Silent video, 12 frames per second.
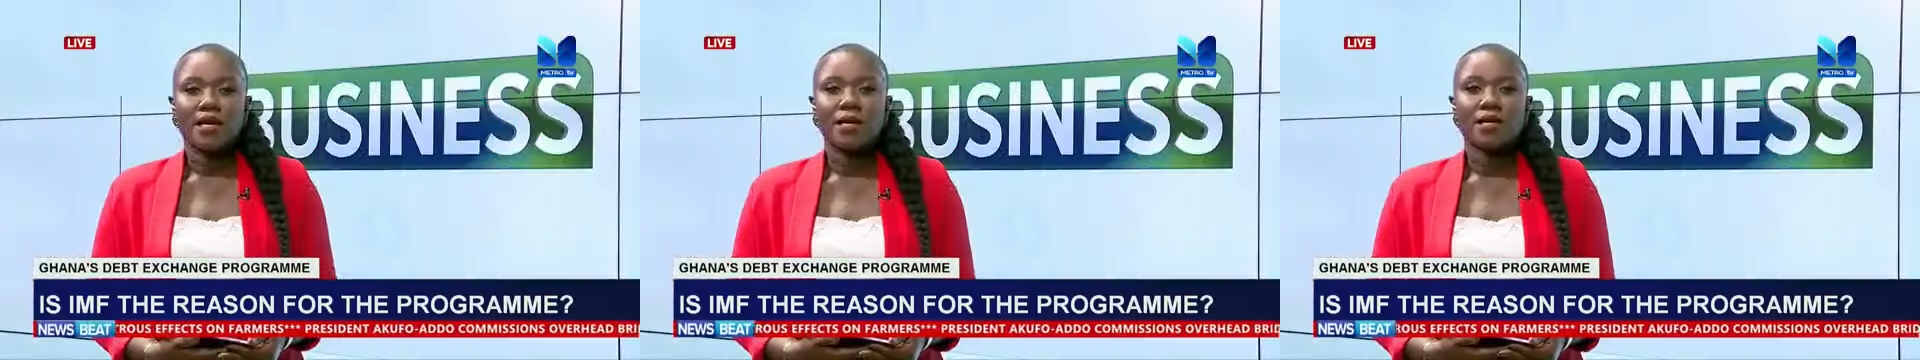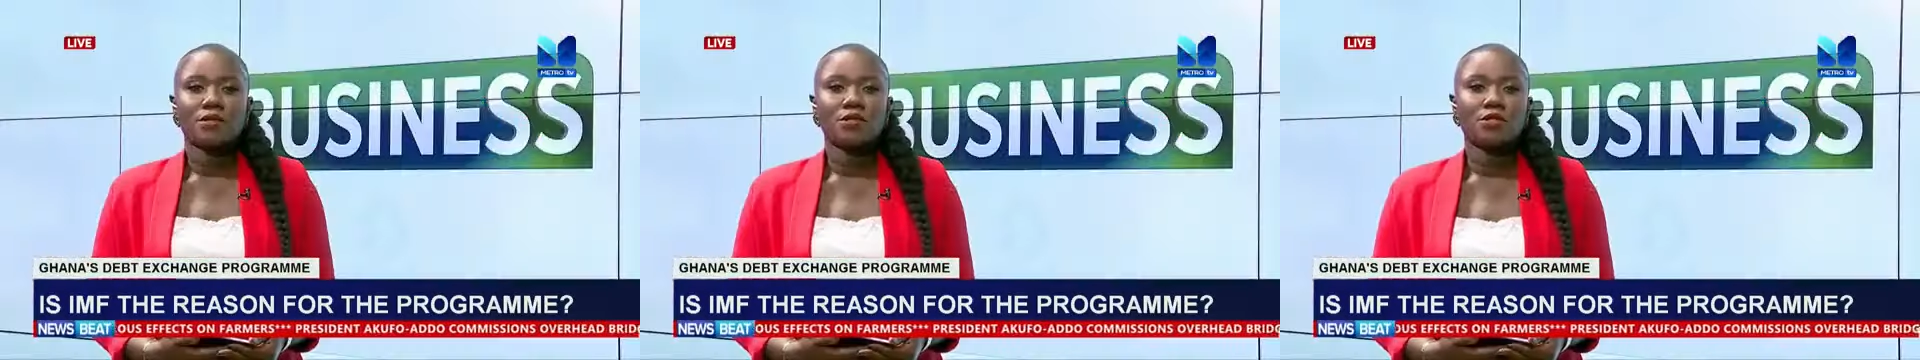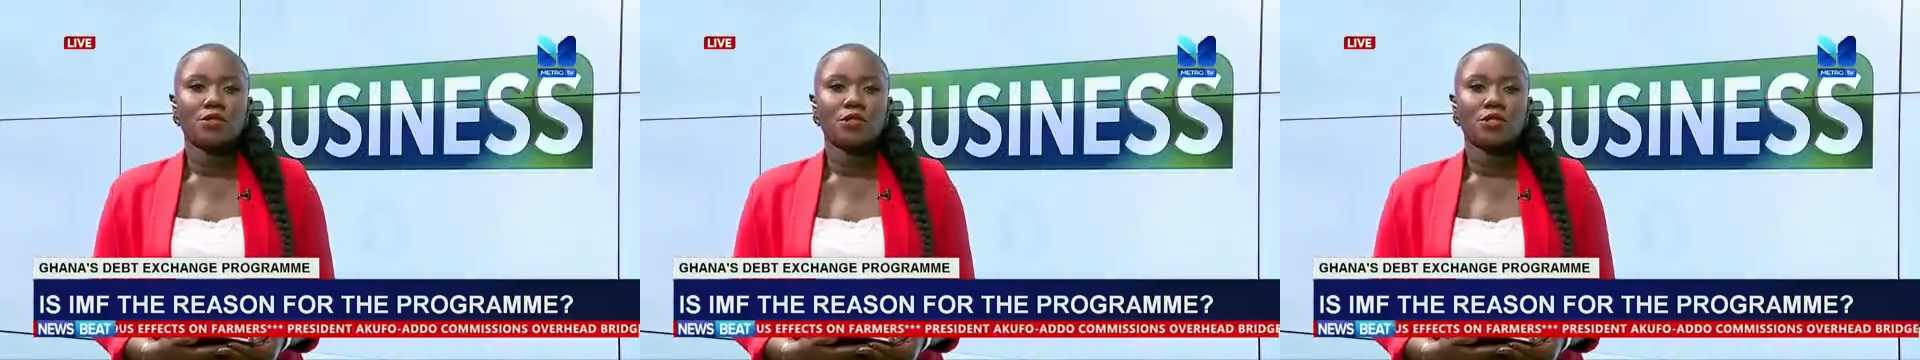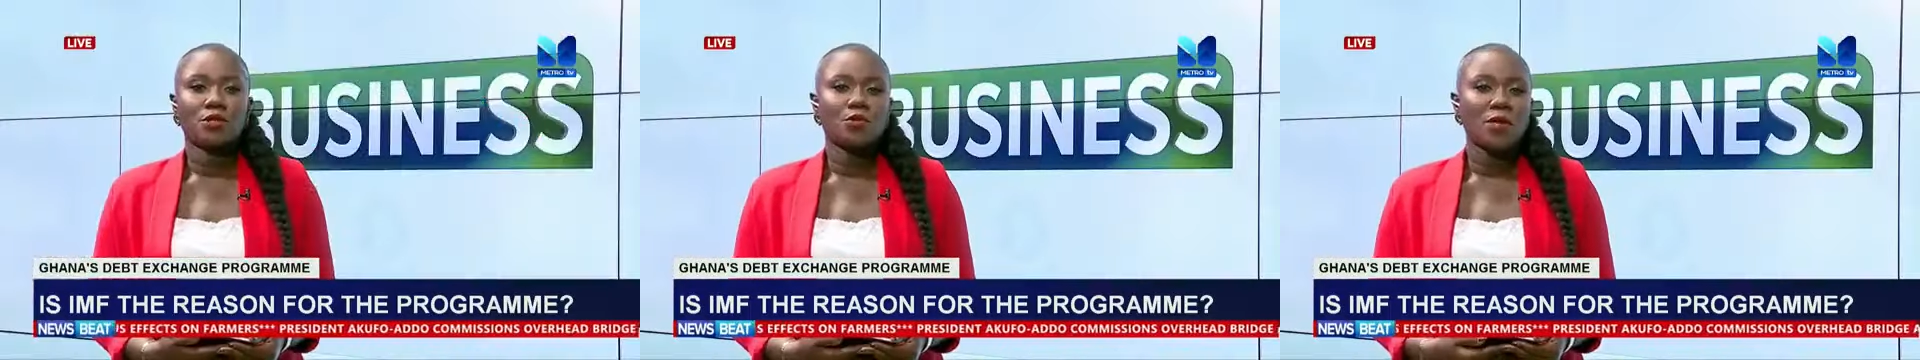And, and
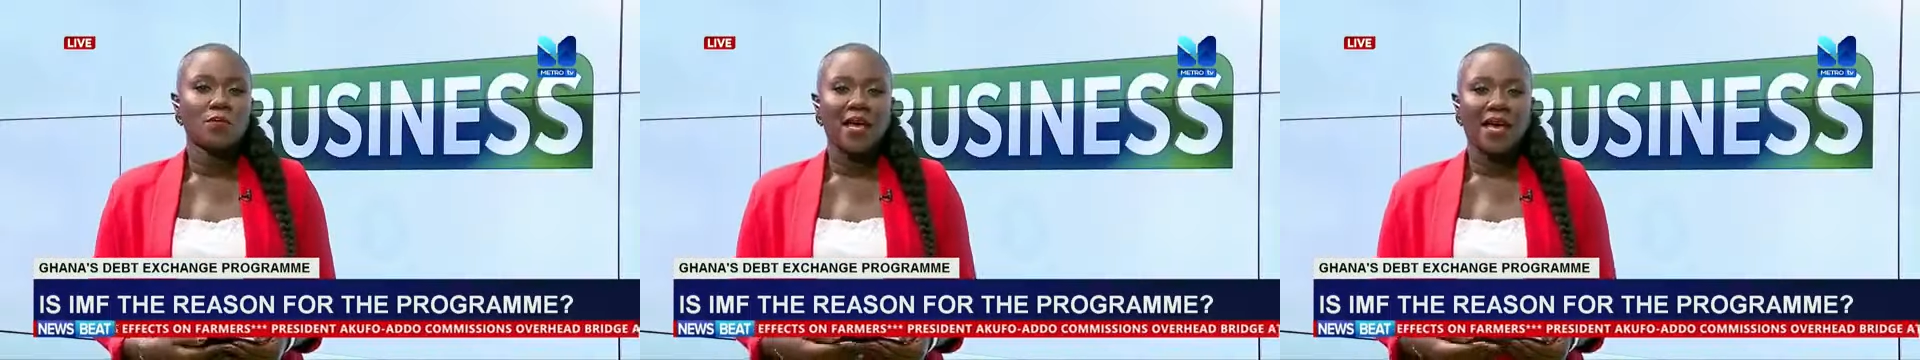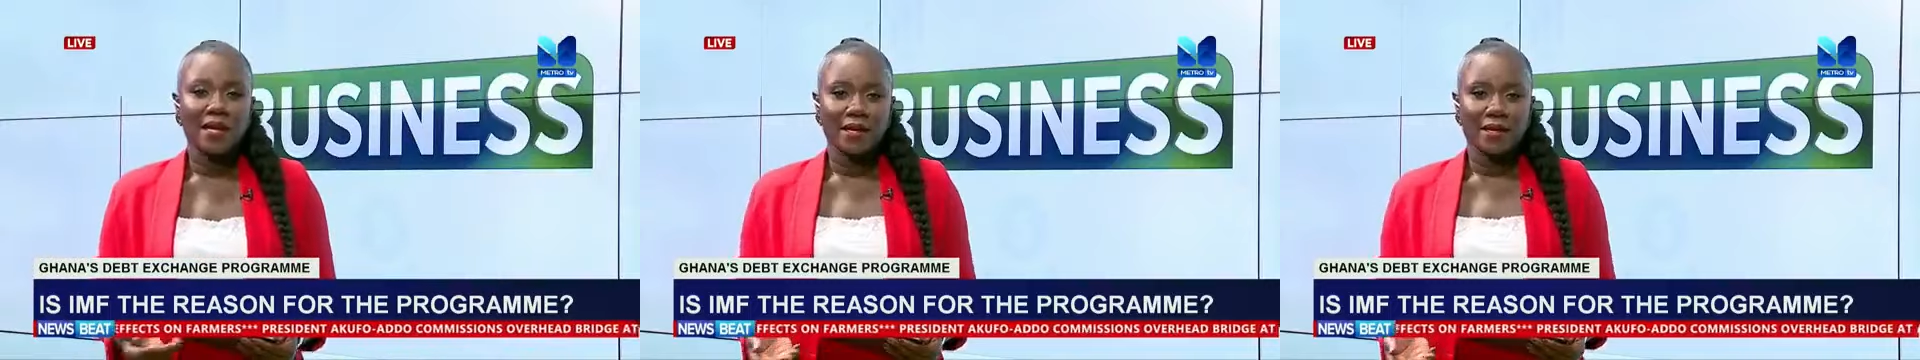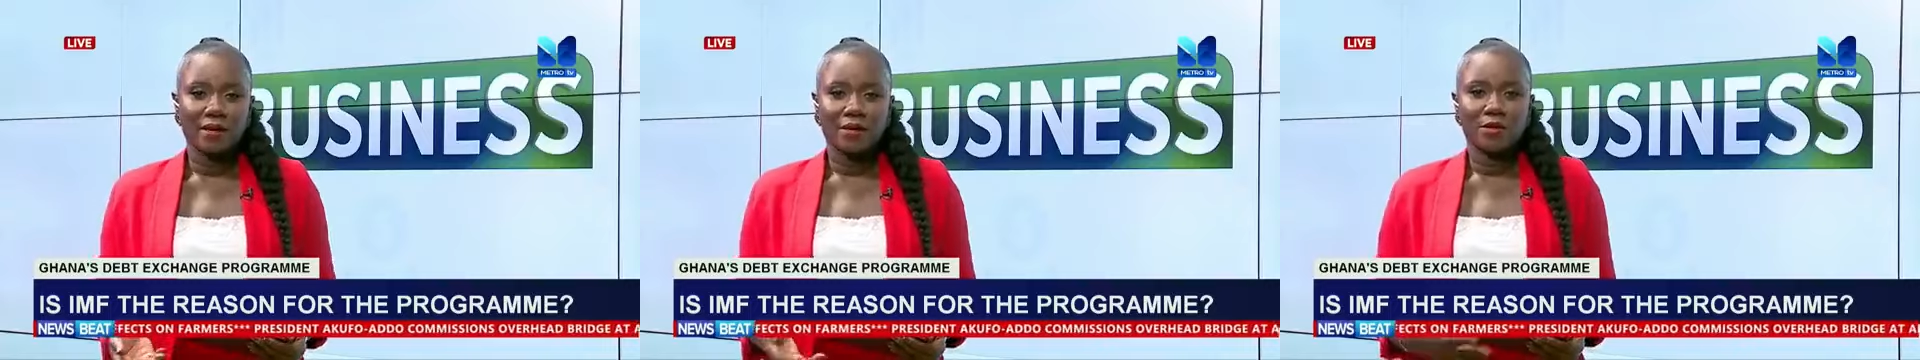should, should we panic?